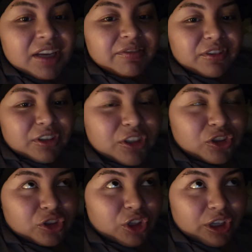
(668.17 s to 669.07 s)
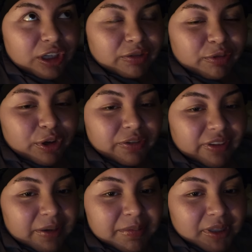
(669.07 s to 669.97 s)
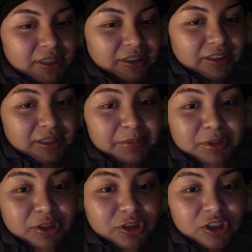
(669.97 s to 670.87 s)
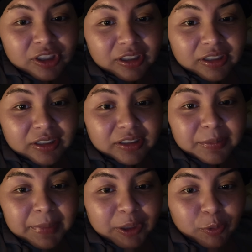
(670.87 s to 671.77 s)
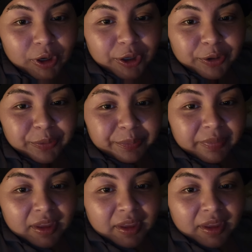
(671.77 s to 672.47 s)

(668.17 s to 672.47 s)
for 30 to 45 minutes and I'm just chilling meanwhile.